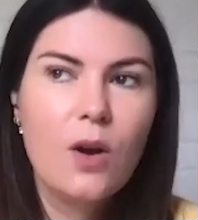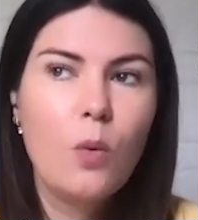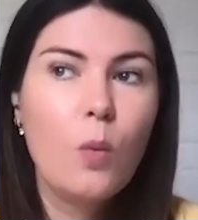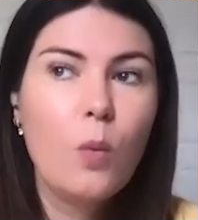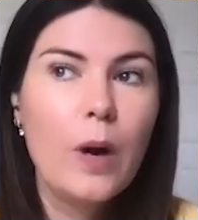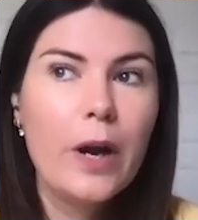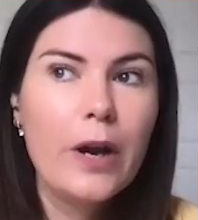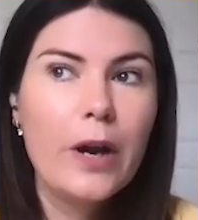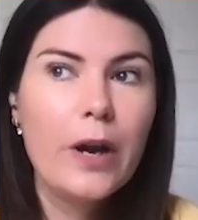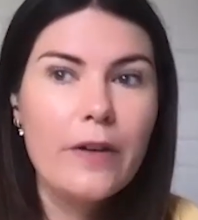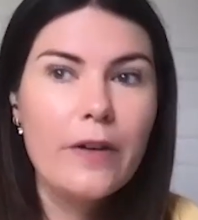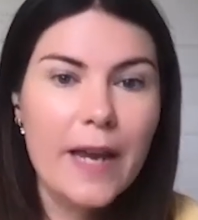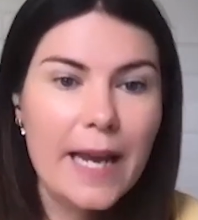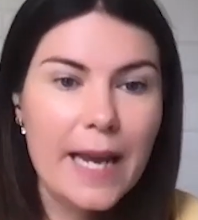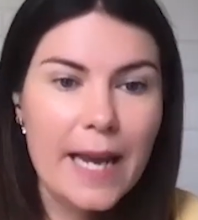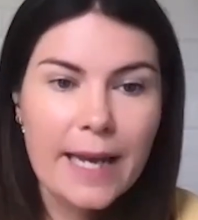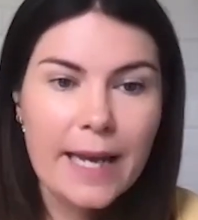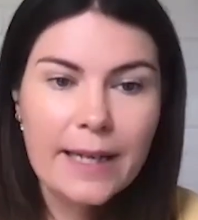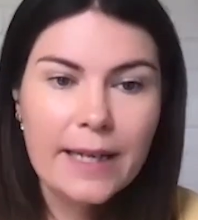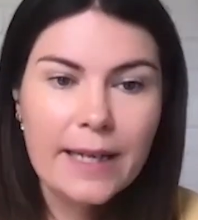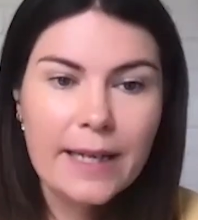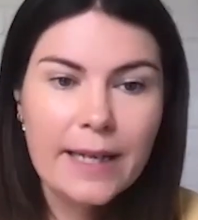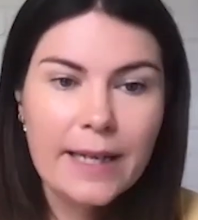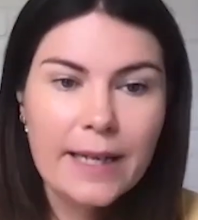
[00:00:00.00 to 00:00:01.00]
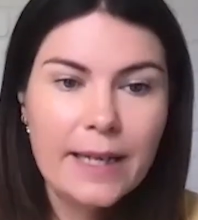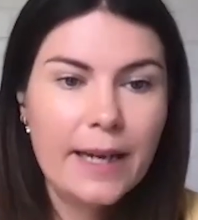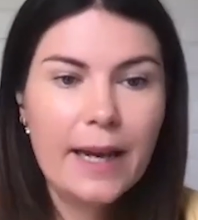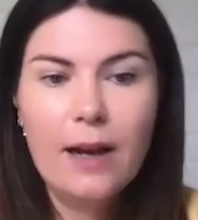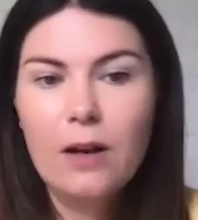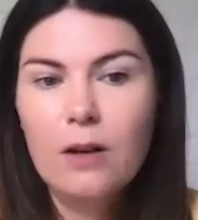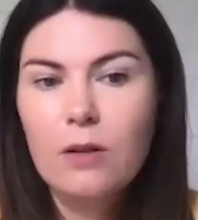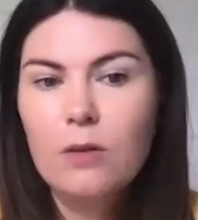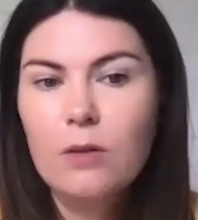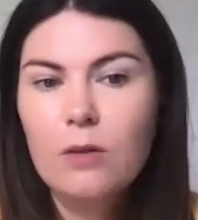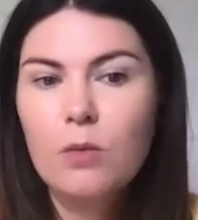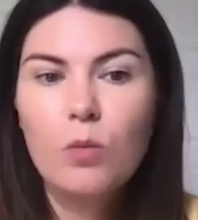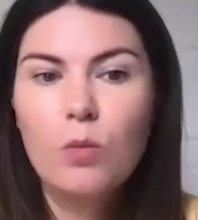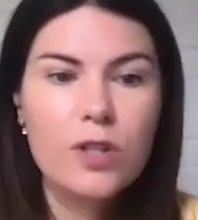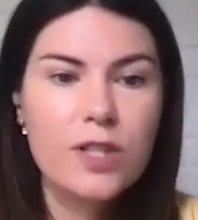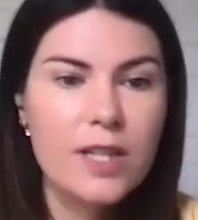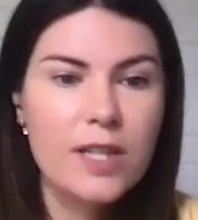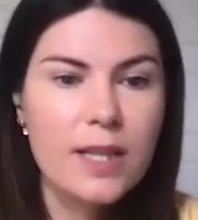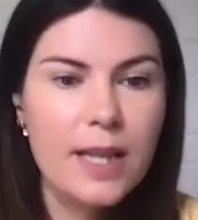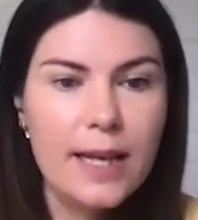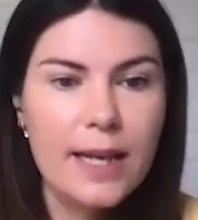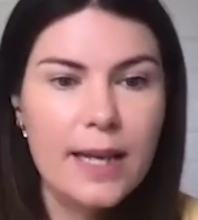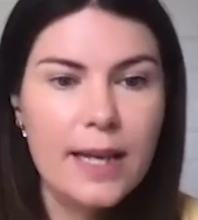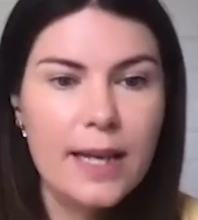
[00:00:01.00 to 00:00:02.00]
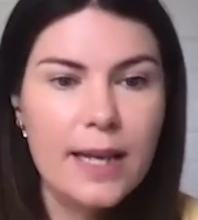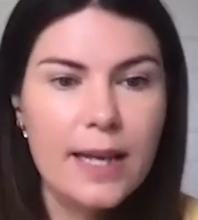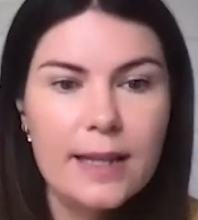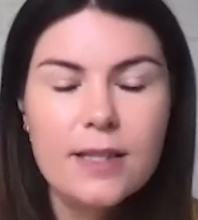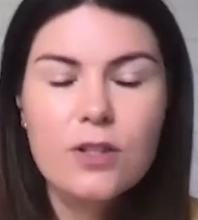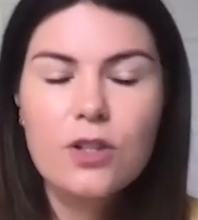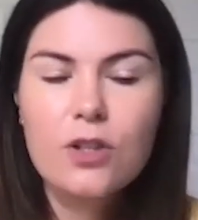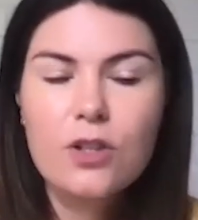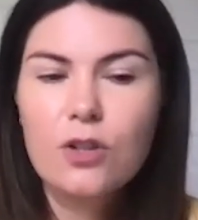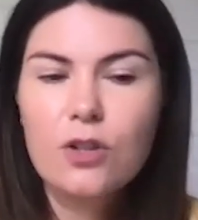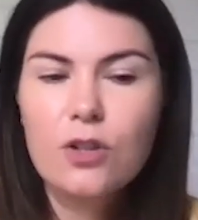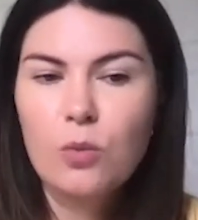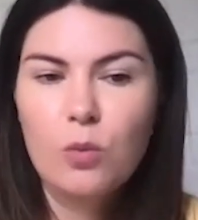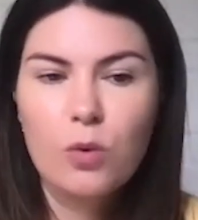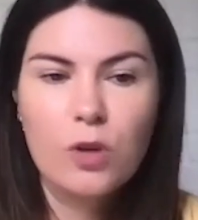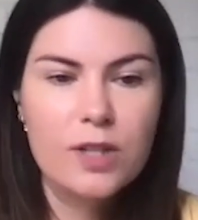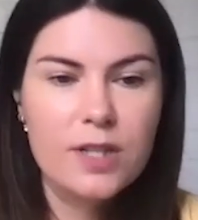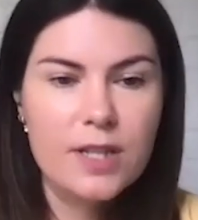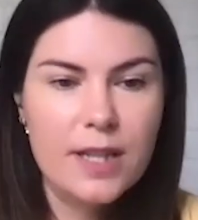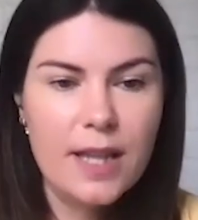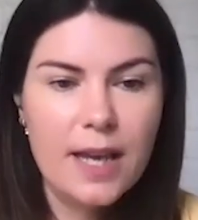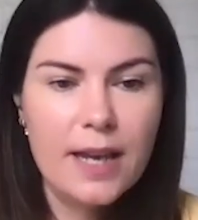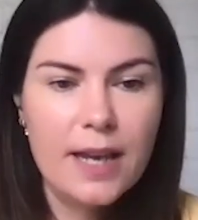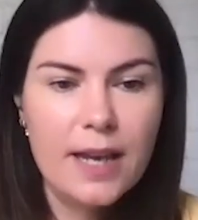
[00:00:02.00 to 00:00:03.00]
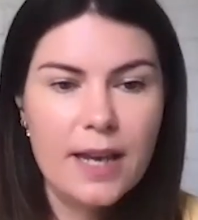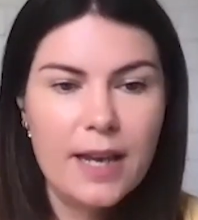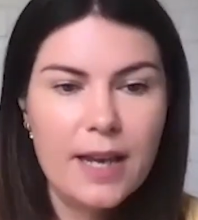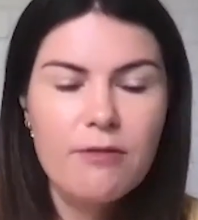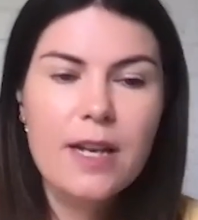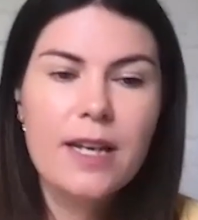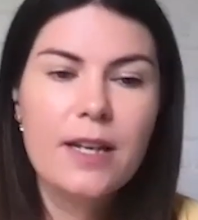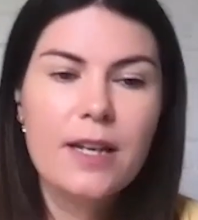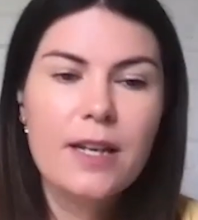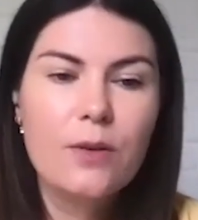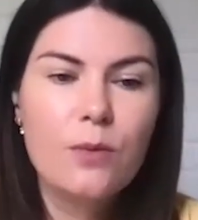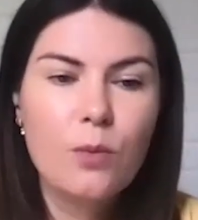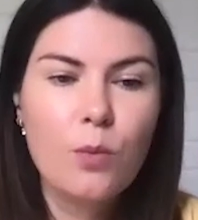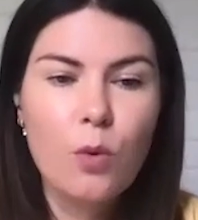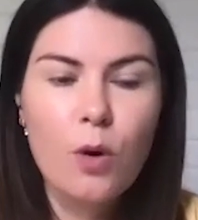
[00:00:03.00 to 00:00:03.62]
Where are they hanging out? What do they listen to? What do they read?